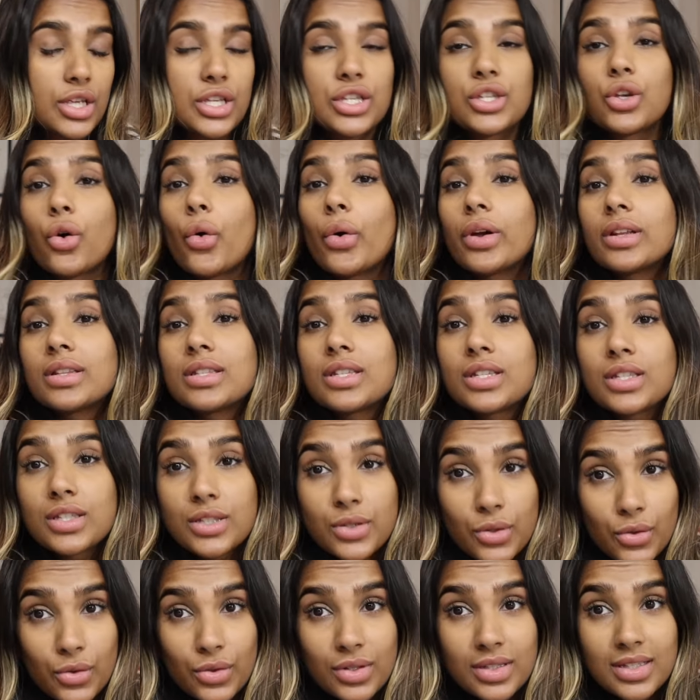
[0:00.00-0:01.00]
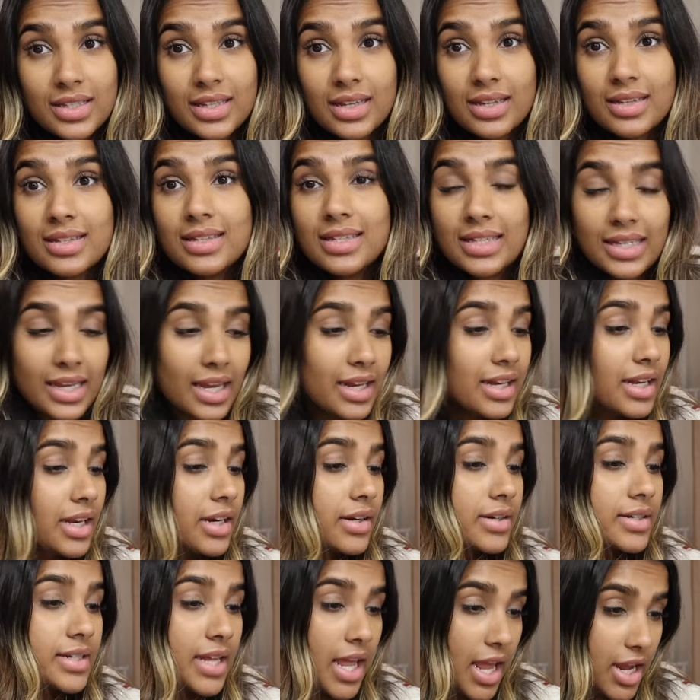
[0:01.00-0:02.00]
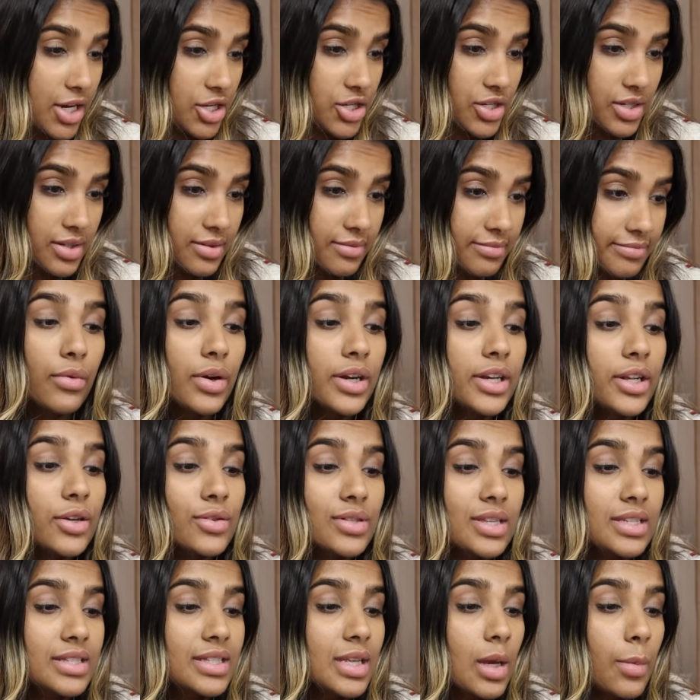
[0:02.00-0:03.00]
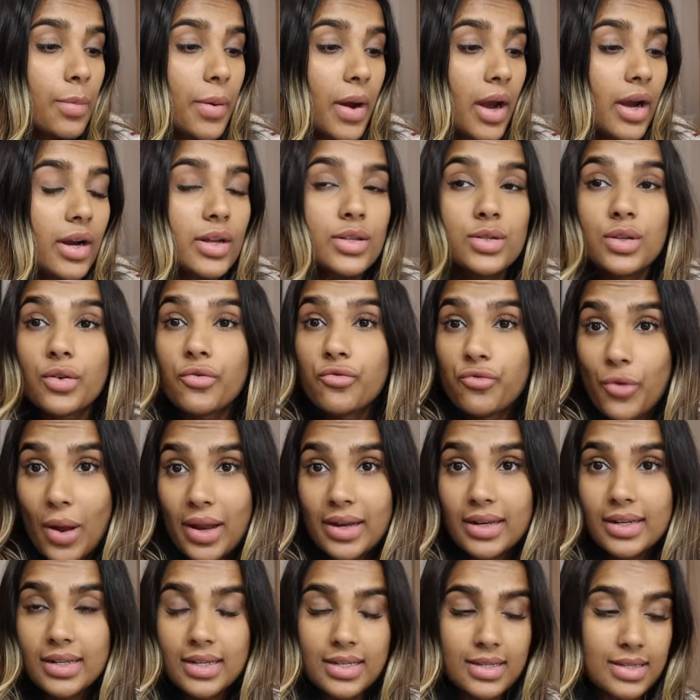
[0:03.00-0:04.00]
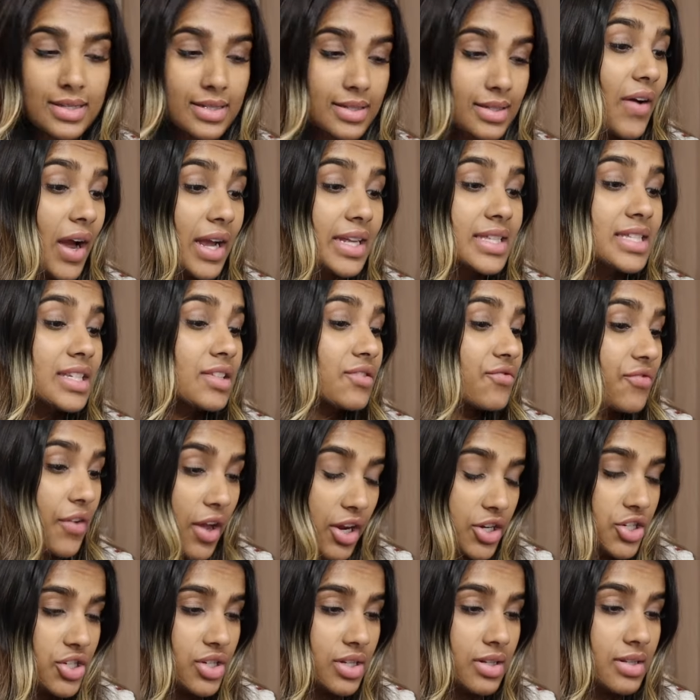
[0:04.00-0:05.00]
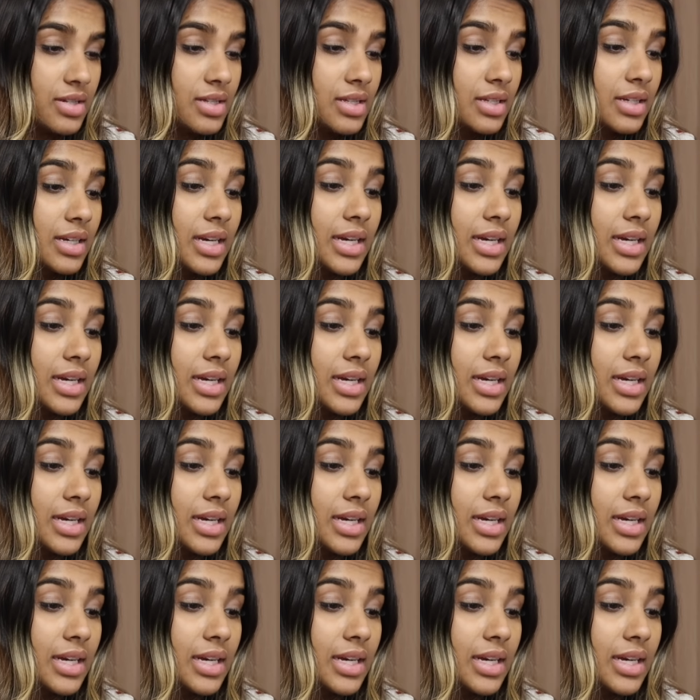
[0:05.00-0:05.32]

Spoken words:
So it soothes skin irritation, reduces the appearance of redness, fights infections,